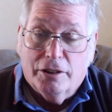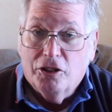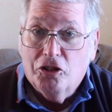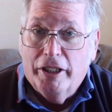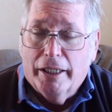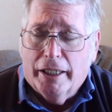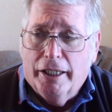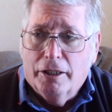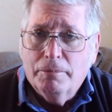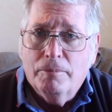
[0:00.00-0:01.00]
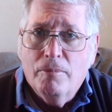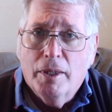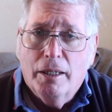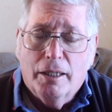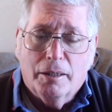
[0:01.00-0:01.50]
to see it again,
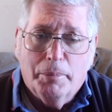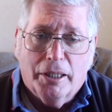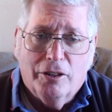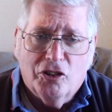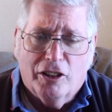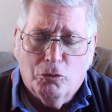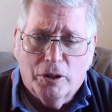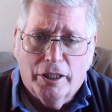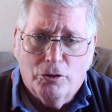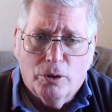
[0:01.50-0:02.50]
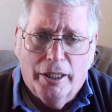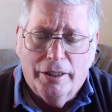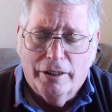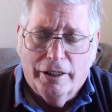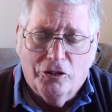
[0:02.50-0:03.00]
because that's where they
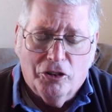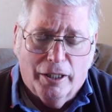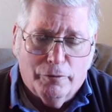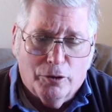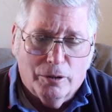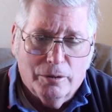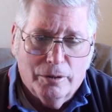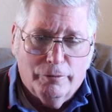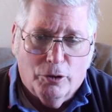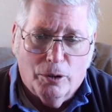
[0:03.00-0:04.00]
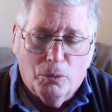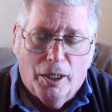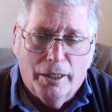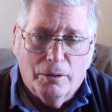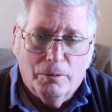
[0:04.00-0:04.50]
trained and they sat for a
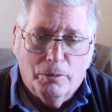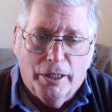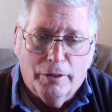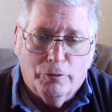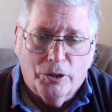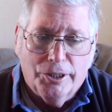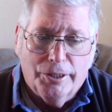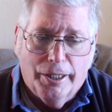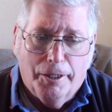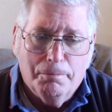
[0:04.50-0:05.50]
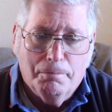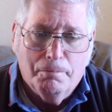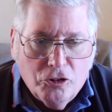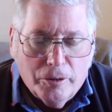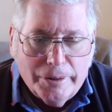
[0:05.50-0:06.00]
while waiting for D-Day.
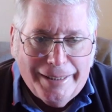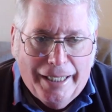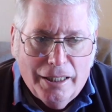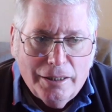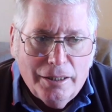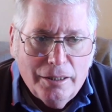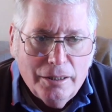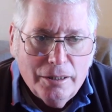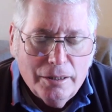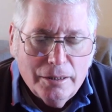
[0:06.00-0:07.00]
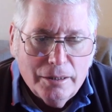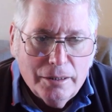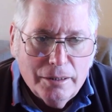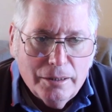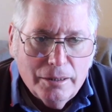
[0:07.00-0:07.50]
So Dad
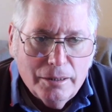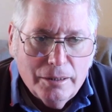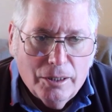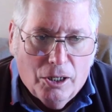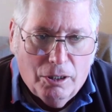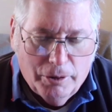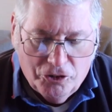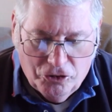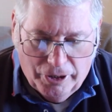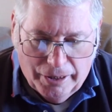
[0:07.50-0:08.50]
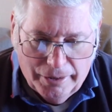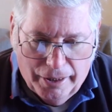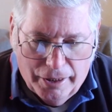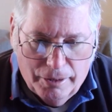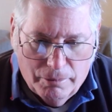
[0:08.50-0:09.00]
always said
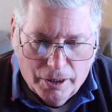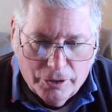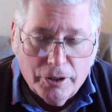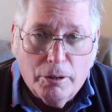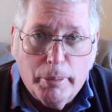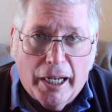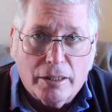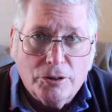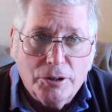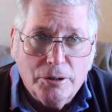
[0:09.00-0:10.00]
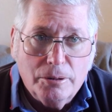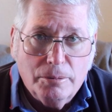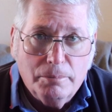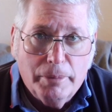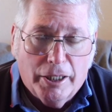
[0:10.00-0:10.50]
that he wanted to go back
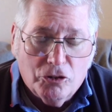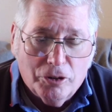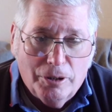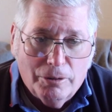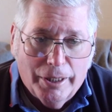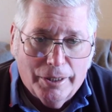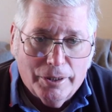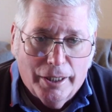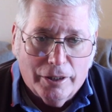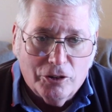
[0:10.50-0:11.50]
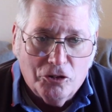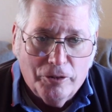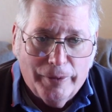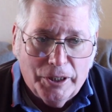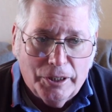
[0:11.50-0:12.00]
to Bastogne and thank the
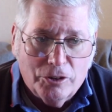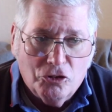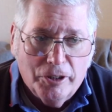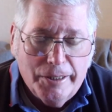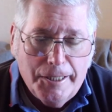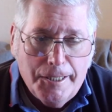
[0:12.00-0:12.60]
civilians